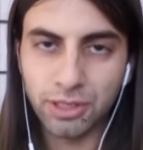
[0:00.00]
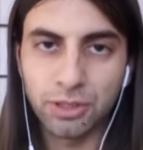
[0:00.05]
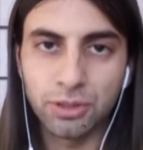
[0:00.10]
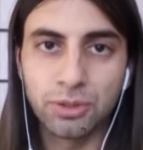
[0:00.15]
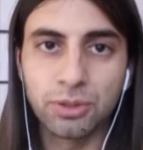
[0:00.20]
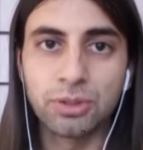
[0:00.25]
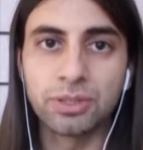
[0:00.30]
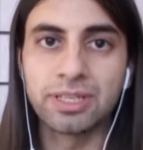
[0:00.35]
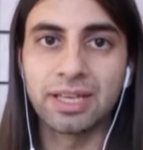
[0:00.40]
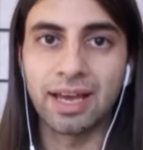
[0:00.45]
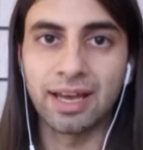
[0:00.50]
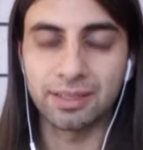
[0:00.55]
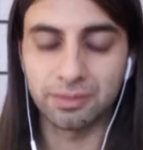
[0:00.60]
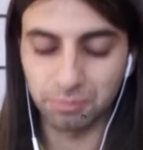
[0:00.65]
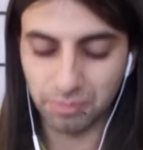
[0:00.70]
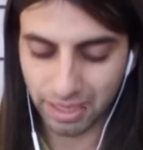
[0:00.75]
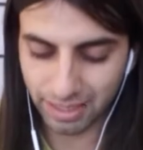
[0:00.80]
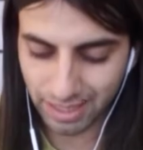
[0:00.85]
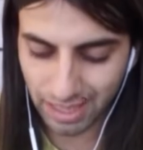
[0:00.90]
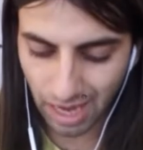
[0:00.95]
I knew
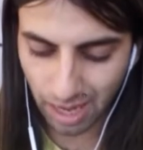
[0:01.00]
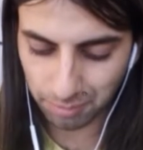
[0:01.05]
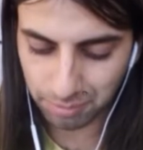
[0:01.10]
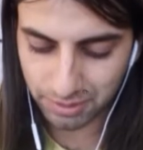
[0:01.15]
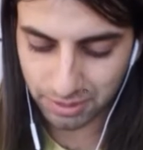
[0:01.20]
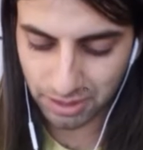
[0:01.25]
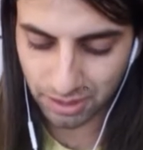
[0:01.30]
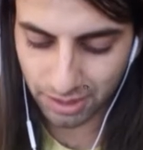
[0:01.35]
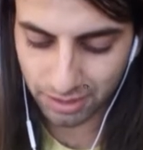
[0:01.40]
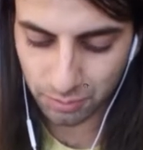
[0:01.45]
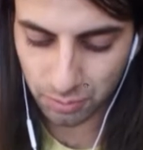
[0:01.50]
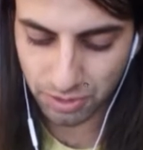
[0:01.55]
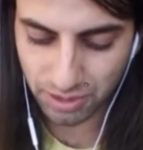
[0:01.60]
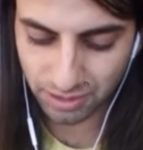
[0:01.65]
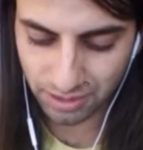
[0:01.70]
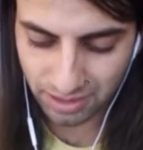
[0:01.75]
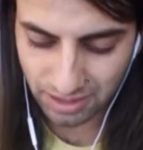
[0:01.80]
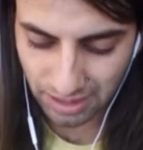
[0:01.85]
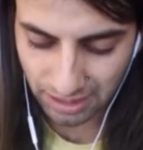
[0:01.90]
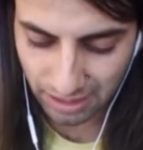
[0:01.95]
that my Goblin
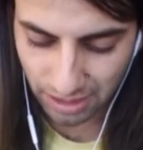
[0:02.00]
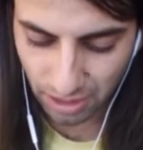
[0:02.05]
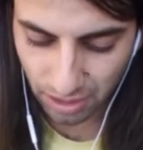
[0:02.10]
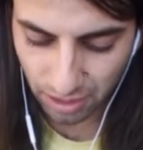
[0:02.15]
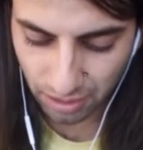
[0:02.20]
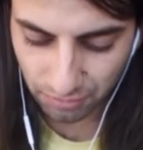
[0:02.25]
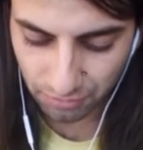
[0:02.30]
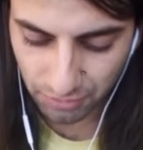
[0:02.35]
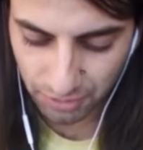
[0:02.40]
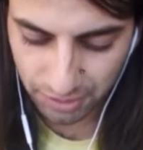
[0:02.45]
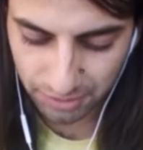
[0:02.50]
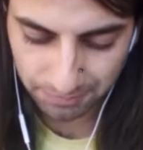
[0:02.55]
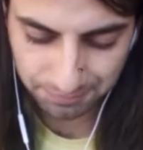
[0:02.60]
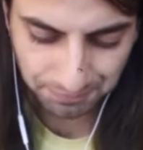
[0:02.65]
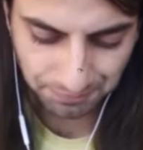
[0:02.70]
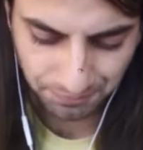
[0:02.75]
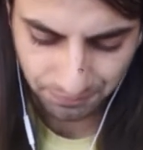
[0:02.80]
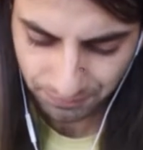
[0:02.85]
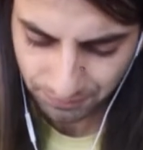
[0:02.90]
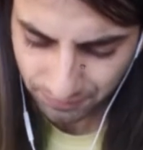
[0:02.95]
Hut was going to take care
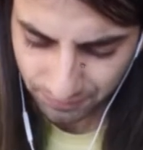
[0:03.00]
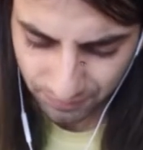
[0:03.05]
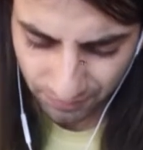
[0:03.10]
of it.